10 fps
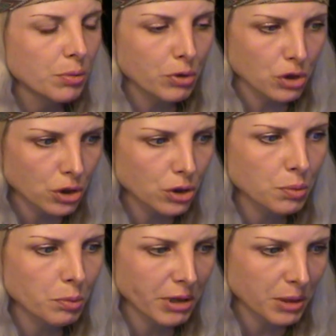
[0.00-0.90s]
Buddhahood
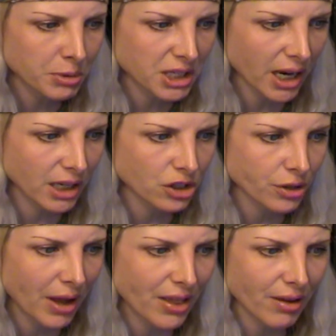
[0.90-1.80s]
will be
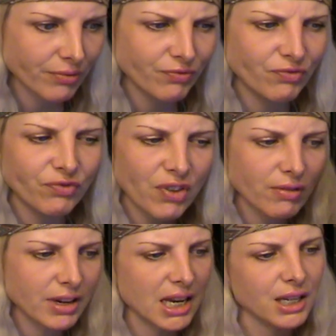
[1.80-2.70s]
obtained at the
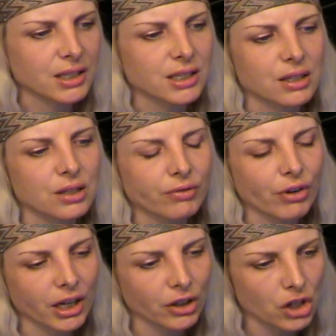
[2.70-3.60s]
very instant of
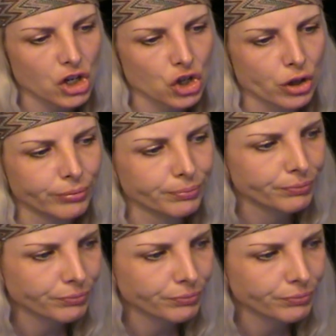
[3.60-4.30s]
recognition.